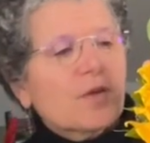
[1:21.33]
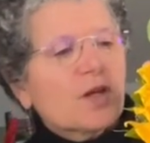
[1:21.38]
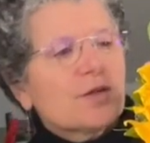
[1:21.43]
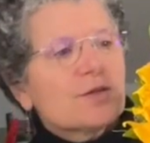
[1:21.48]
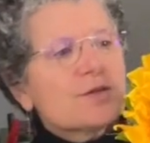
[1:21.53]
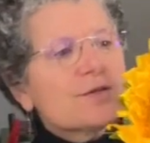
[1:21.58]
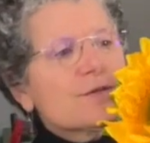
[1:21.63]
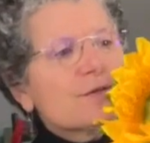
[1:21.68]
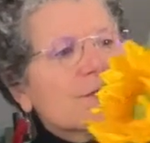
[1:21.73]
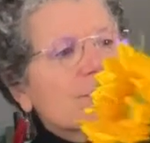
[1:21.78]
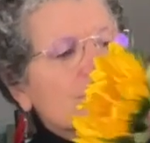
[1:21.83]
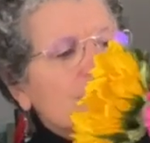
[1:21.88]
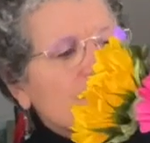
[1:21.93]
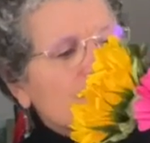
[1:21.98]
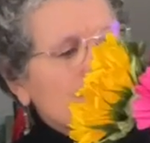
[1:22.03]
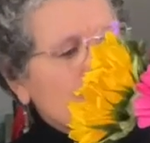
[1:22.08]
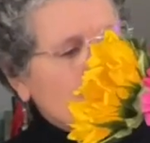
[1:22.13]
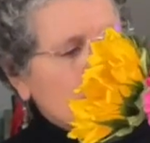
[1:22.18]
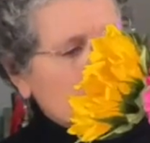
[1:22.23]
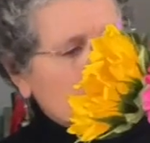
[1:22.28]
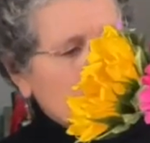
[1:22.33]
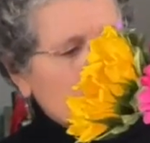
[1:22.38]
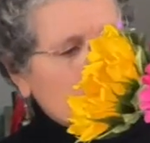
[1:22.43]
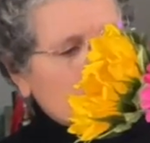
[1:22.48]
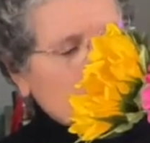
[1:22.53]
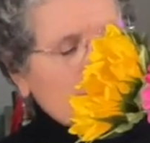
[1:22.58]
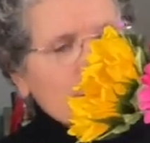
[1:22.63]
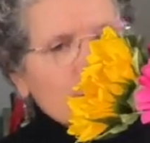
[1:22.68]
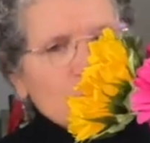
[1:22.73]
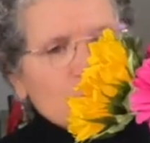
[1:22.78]
So
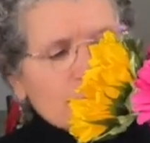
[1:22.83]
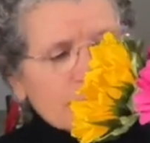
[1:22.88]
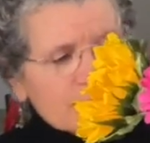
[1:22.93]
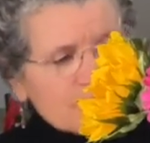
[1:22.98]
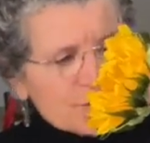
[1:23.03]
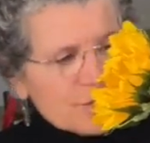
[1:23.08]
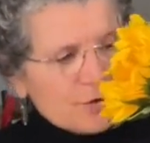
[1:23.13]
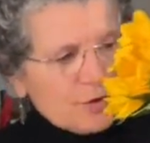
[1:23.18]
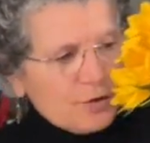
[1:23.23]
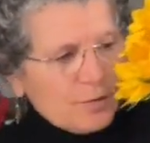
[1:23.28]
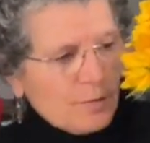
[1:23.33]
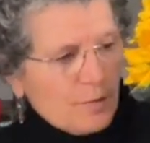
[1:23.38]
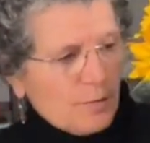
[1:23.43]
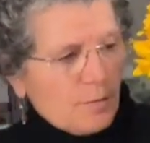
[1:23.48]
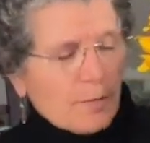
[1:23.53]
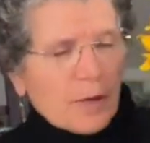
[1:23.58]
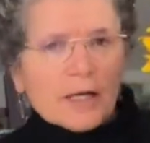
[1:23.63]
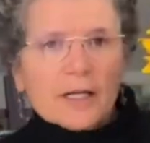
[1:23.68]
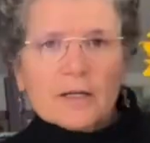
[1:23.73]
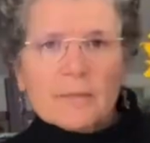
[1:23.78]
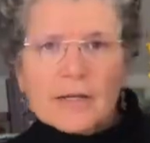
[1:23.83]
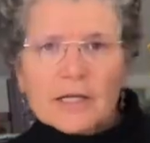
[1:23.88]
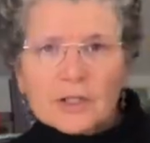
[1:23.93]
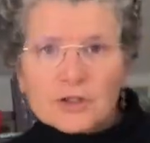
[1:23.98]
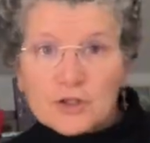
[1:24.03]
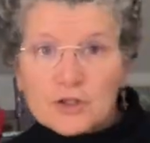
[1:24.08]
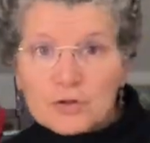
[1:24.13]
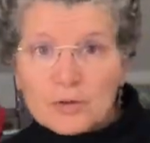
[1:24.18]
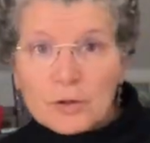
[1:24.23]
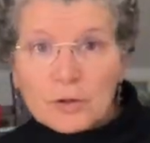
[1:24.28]
I'm going to make a
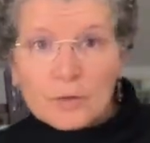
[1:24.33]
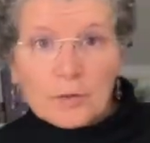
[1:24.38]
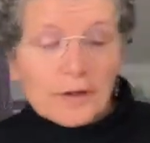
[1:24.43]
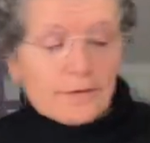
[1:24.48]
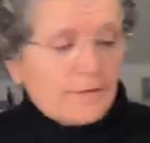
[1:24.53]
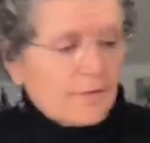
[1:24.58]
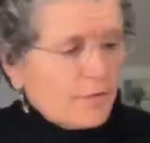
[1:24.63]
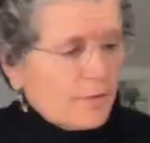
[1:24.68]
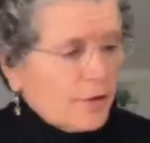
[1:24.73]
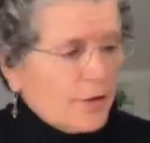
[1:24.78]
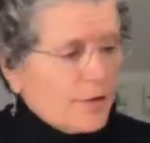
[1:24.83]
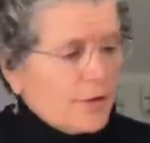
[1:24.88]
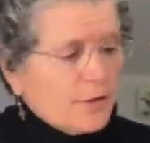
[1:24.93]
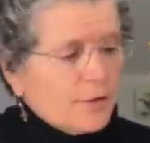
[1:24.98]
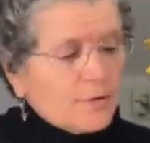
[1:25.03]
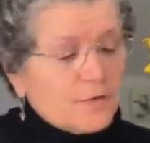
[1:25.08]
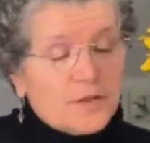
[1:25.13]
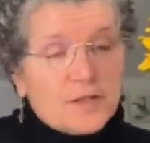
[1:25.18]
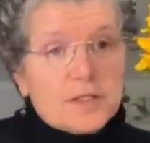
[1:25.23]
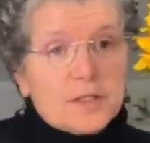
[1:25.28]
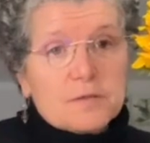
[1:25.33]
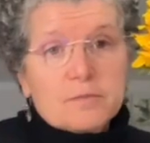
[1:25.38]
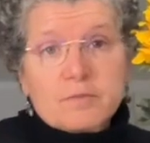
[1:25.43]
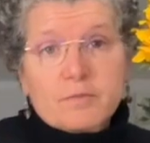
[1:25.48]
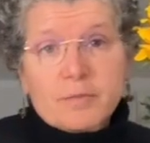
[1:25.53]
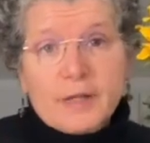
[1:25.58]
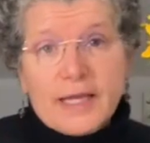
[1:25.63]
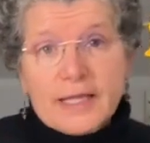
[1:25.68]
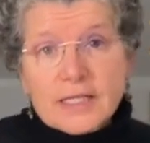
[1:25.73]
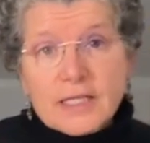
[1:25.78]
short one for you. This
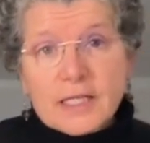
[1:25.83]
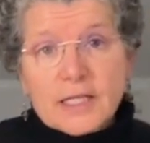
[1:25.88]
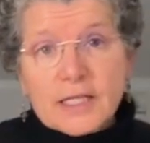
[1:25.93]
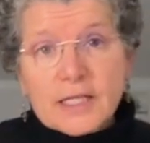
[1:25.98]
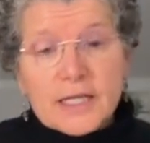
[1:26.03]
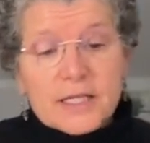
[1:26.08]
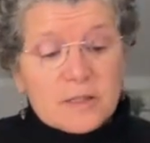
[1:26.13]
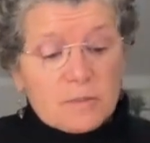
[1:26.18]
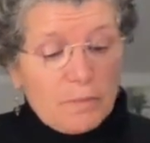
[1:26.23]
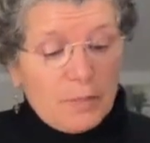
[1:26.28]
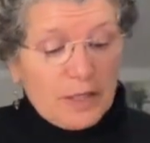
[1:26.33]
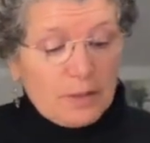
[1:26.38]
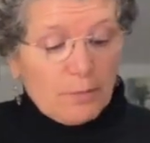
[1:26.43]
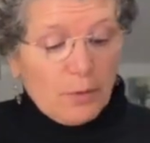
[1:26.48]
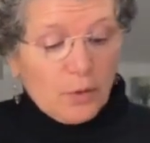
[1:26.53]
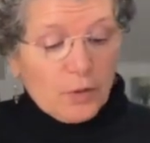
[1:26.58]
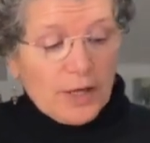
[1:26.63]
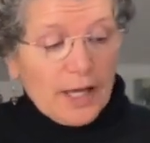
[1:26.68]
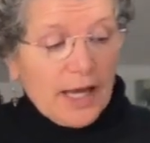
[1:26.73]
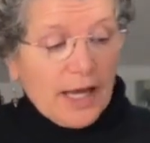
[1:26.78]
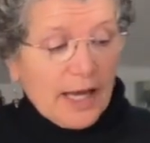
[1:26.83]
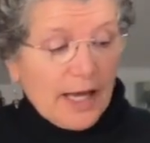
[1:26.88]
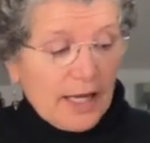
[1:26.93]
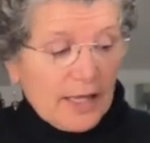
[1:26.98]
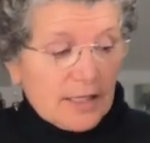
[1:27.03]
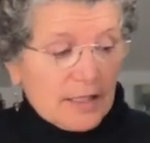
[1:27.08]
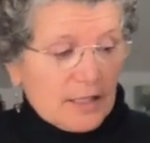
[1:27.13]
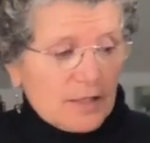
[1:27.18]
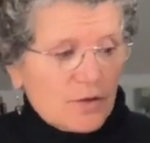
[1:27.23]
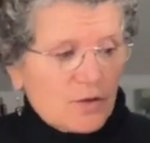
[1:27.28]
painting a nice big
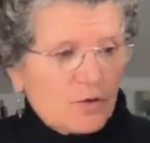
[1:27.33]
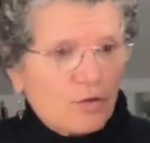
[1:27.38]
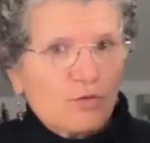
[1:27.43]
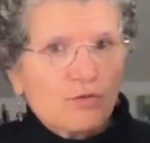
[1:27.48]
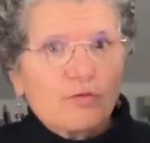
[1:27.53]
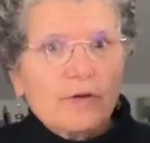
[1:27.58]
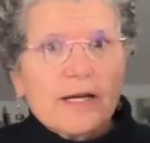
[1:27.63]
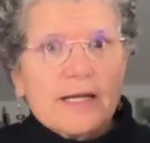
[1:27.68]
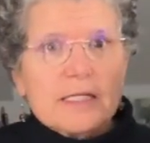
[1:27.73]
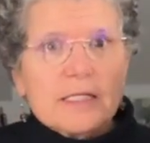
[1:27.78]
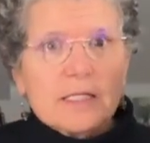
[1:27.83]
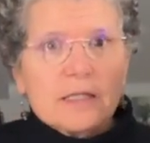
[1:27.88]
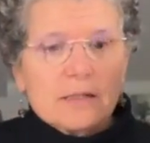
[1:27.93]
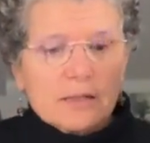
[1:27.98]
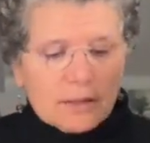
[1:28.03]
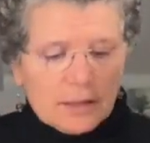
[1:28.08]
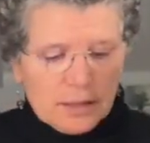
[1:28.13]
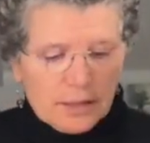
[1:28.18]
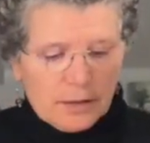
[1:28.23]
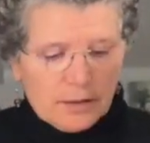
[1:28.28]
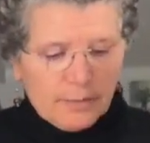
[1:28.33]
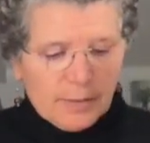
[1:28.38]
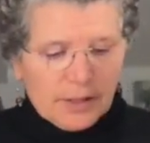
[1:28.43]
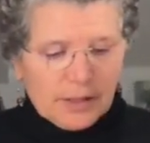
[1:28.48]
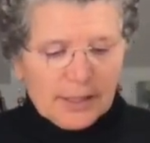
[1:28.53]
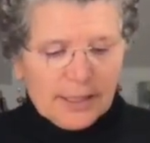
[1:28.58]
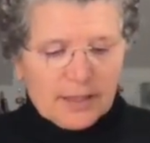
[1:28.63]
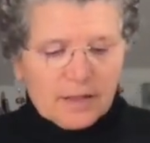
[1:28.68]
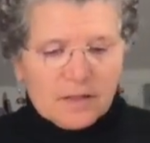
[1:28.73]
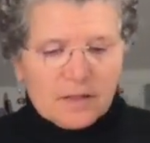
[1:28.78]
bouquet is great, but
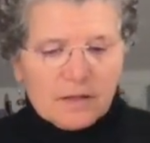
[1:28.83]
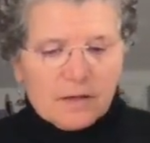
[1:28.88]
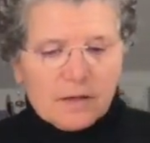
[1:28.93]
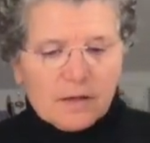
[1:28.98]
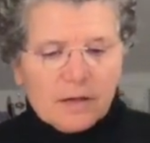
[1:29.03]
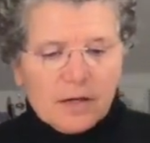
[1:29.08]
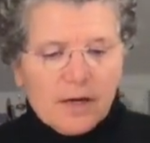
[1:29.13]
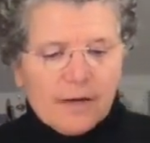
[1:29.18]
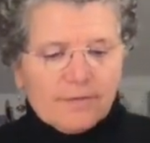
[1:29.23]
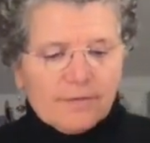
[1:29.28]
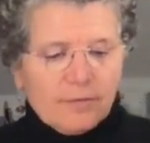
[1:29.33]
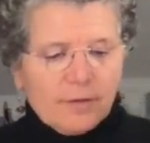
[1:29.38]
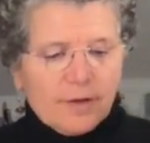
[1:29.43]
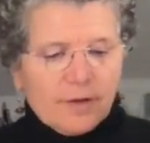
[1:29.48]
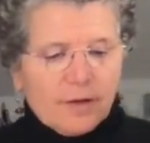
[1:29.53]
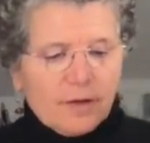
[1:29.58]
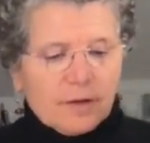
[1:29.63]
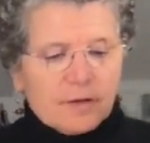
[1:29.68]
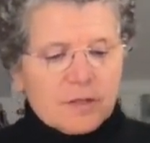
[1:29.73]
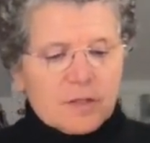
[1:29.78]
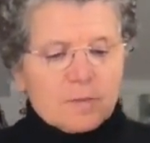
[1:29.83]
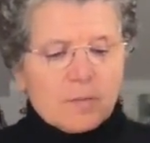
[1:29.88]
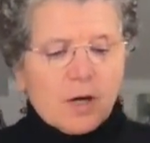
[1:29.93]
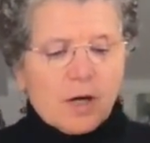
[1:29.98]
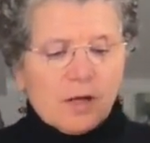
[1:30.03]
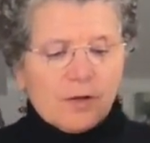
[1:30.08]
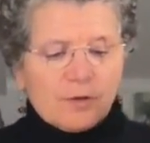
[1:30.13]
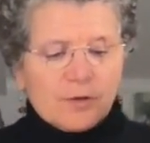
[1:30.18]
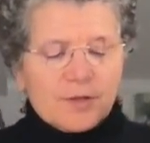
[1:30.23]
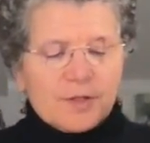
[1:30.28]
let's start off with a
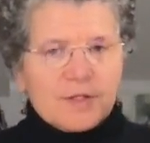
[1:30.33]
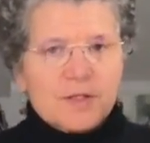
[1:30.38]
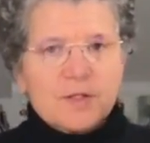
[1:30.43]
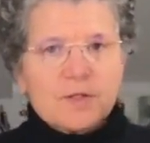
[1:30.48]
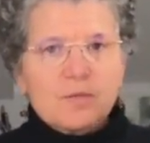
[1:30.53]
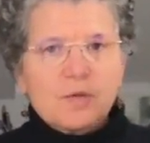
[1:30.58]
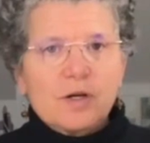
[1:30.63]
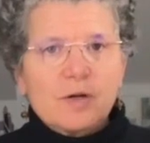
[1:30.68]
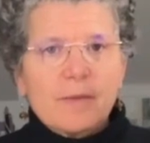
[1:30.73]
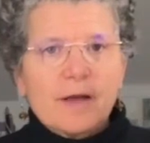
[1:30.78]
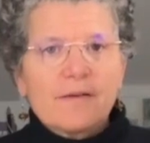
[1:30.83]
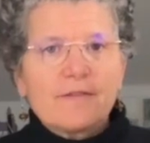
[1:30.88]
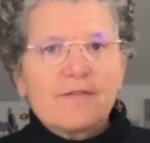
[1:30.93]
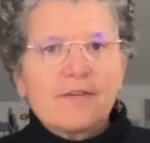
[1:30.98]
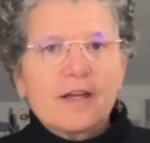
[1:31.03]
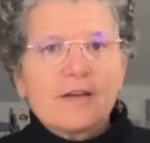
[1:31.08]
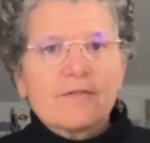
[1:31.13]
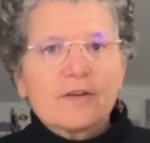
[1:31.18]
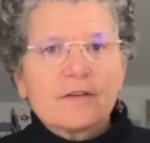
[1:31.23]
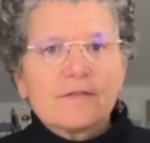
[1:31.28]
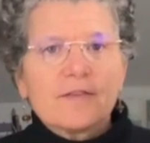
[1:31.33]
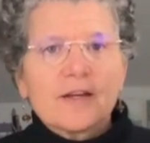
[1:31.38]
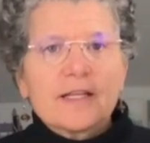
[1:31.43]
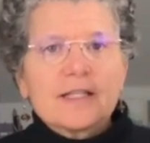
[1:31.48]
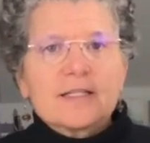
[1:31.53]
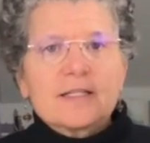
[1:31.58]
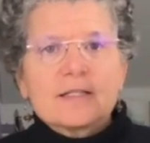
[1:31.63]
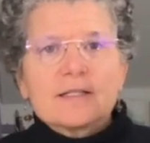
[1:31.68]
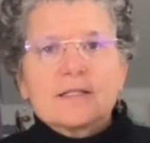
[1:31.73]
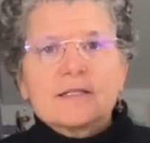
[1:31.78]
smaller. This is one of my favorite
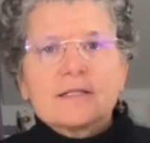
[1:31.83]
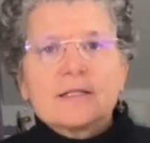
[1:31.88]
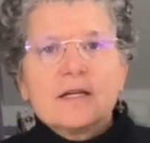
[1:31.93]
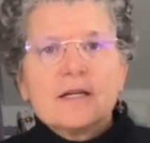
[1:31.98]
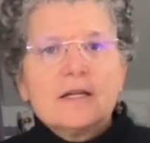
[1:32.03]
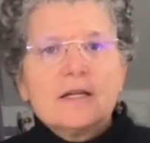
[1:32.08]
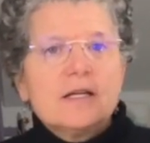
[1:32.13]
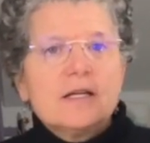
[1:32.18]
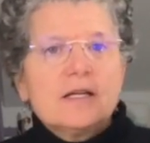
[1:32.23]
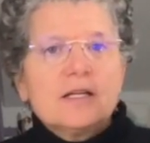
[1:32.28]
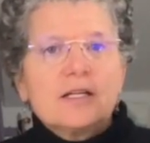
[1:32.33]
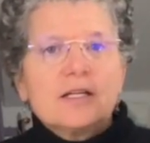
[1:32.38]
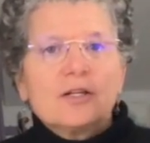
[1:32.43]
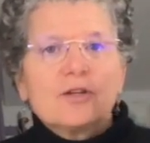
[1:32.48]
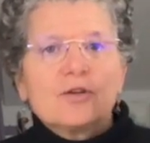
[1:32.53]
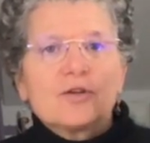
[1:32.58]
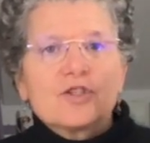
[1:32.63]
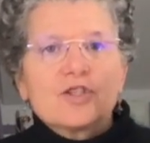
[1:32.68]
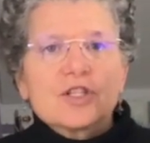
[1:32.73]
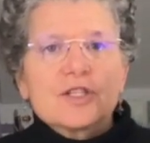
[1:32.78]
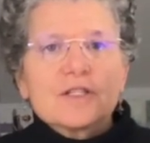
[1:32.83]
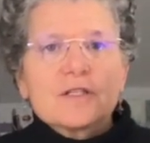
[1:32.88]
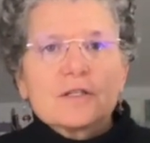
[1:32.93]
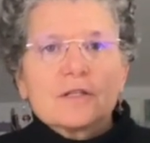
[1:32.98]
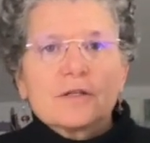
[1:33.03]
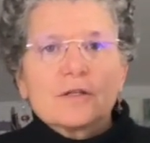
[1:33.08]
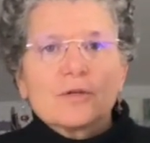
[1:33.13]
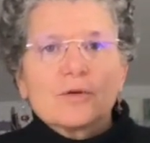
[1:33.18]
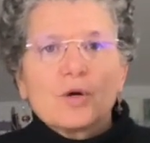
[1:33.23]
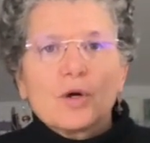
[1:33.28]
vases, you know, just
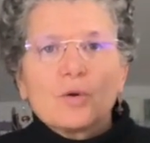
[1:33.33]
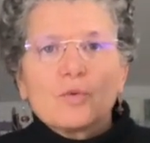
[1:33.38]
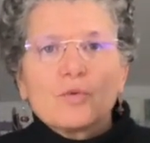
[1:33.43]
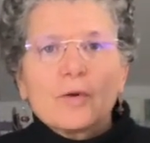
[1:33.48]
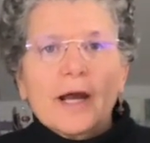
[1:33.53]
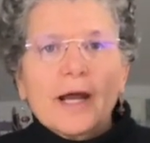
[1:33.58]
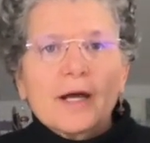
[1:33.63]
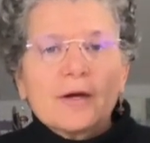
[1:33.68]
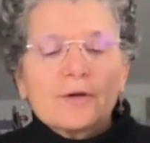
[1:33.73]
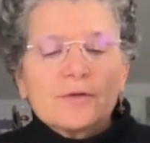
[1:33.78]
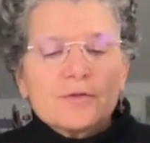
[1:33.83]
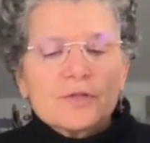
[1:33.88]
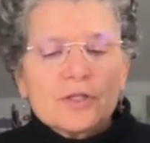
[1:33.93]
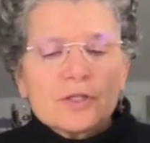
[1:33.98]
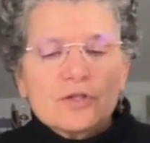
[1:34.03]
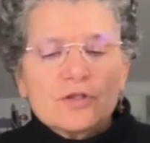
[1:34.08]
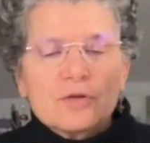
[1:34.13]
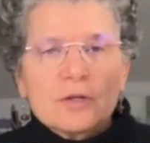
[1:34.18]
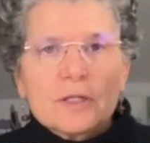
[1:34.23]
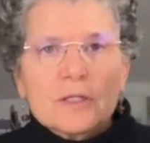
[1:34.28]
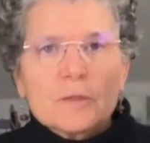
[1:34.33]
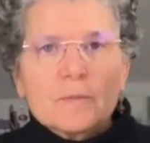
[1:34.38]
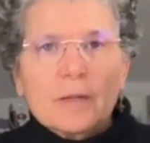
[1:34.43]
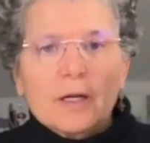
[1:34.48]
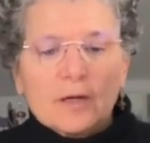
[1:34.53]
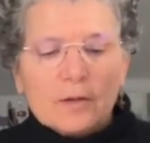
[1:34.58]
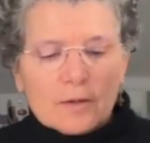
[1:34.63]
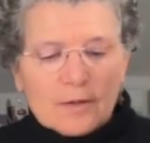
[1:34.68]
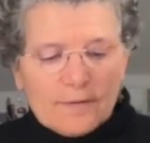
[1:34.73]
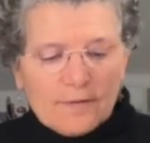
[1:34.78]
a round
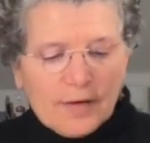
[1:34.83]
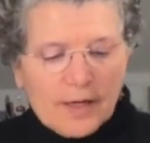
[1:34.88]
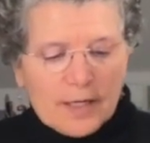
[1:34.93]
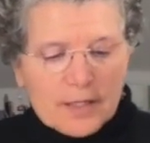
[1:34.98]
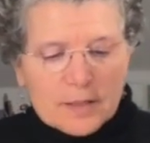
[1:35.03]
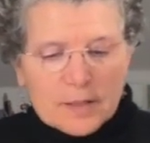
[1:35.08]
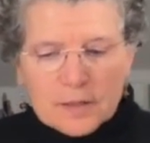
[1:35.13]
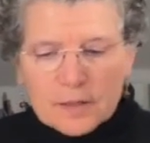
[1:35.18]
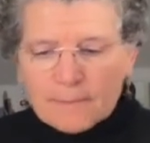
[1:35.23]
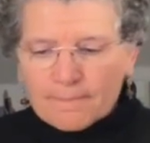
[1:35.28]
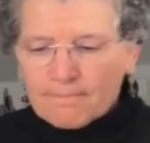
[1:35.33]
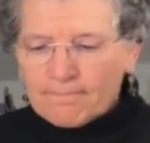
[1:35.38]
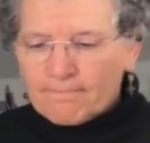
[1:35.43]
transparent vase.